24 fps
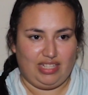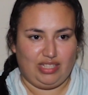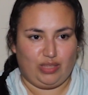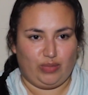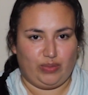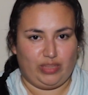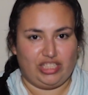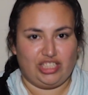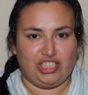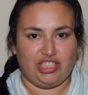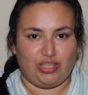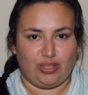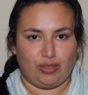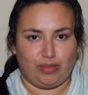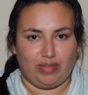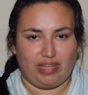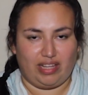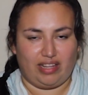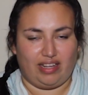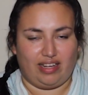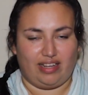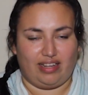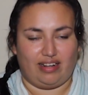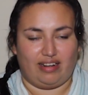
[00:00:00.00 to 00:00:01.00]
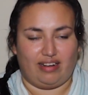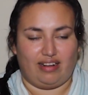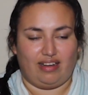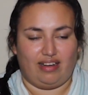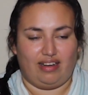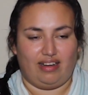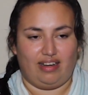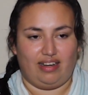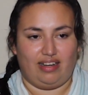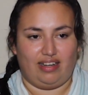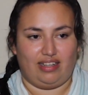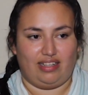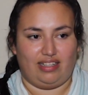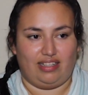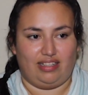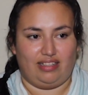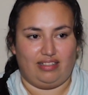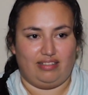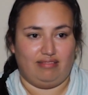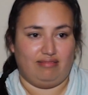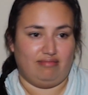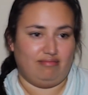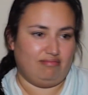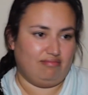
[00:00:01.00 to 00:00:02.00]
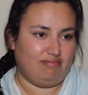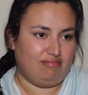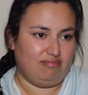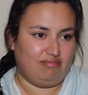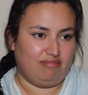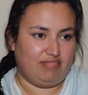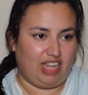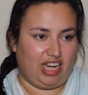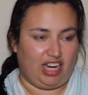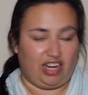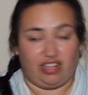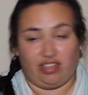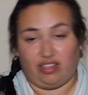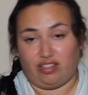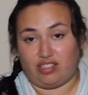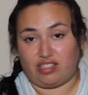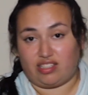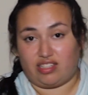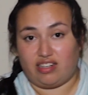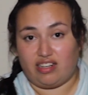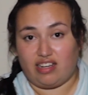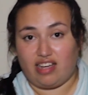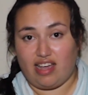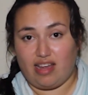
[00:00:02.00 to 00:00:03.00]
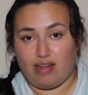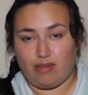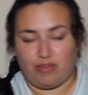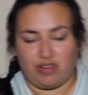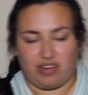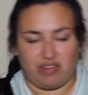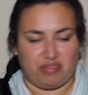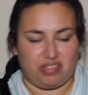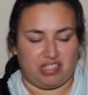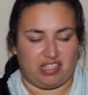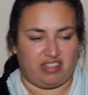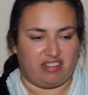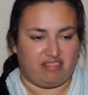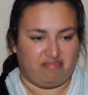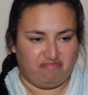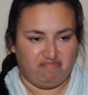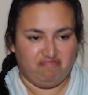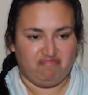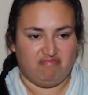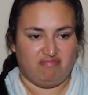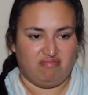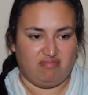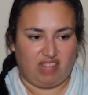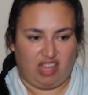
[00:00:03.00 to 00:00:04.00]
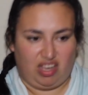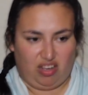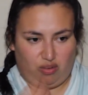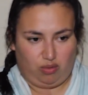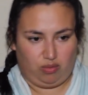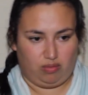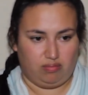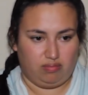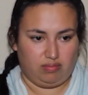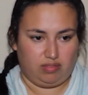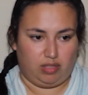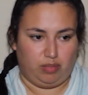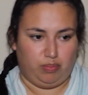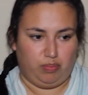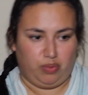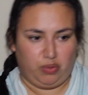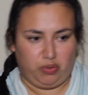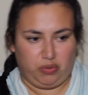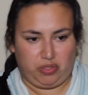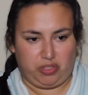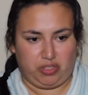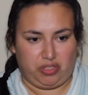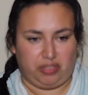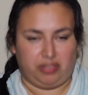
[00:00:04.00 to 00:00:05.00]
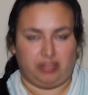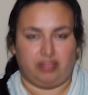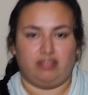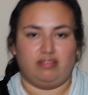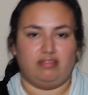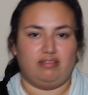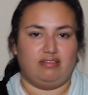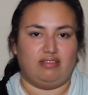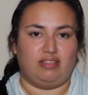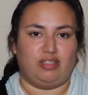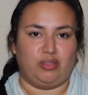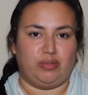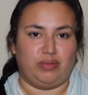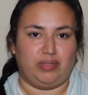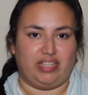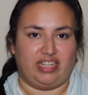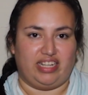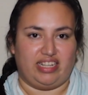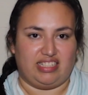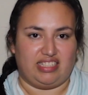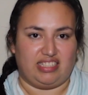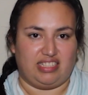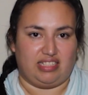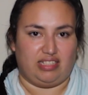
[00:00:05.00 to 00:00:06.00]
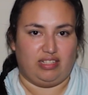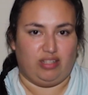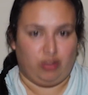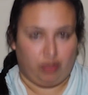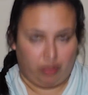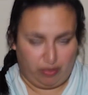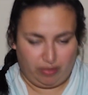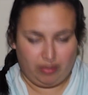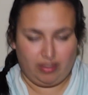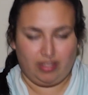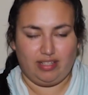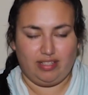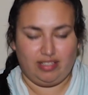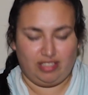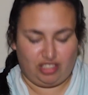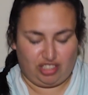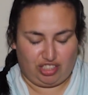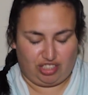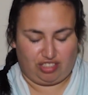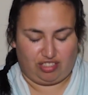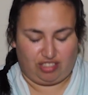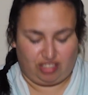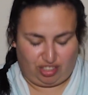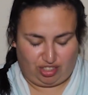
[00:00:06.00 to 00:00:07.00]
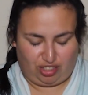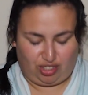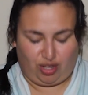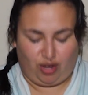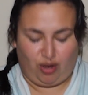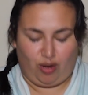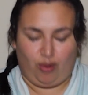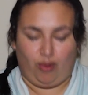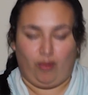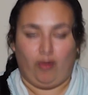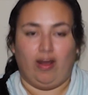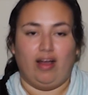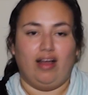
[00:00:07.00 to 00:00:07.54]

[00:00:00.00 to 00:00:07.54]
So when she told me that, I kind of lost it again, but I was like, "No, composure. No one has said no. Just go."